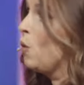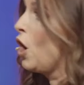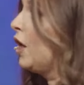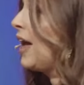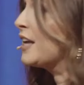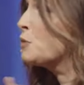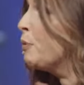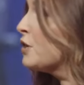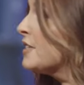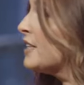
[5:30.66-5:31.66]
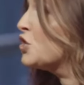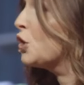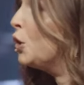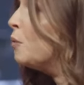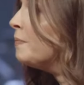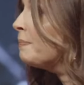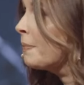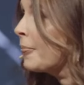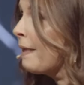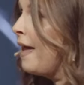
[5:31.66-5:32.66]
we're all experts at Zoom,
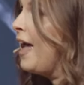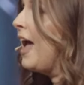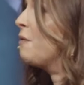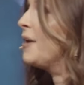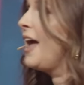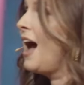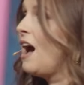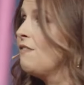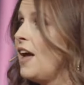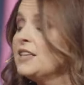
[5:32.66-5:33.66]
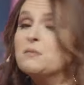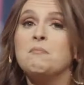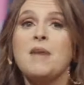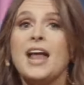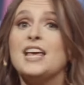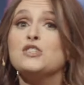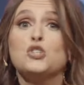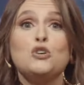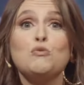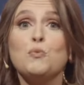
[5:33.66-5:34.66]
and we have as many
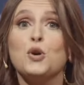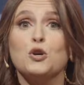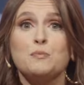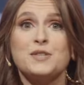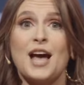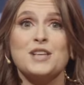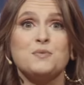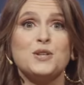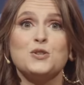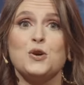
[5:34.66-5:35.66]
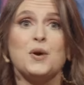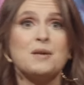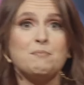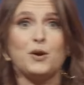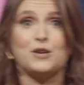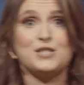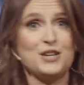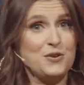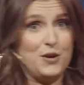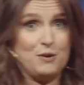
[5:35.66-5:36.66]
Zoom groups as we do
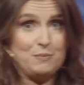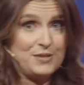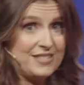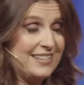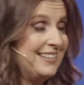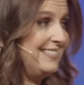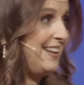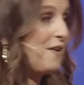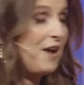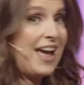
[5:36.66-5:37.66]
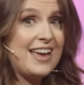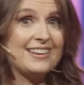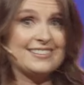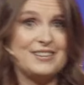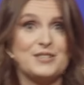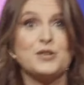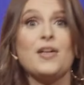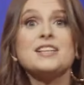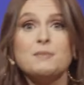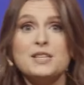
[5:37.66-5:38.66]
in-person groups, all right? So
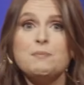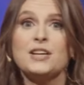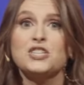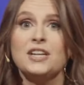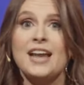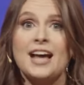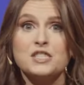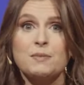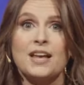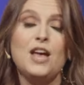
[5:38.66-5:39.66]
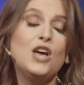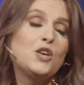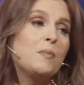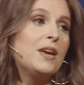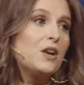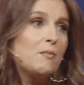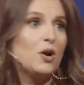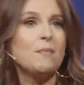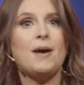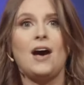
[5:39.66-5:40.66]
that's my special announcement. You'll be hearing
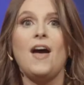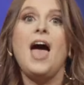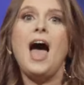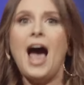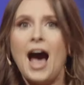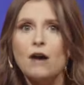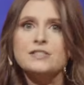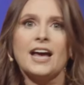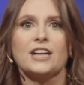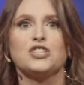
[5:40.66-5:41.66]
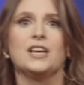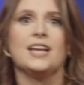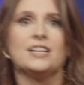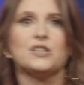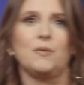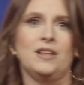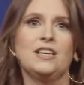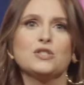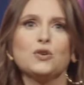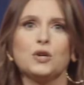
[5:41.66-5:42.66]
more about how to actually get into one of
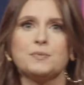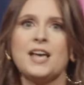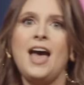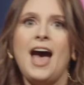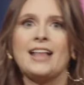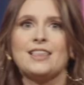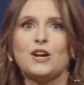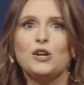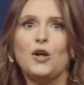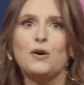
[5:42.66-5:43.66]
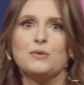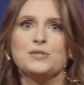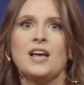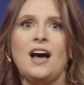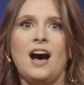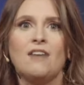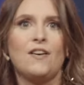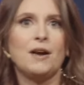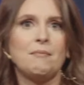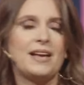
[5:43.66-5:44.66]
these groups at the close of
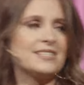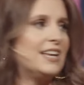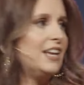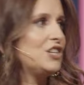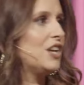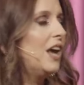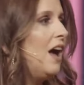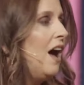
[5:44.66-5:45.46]
our message,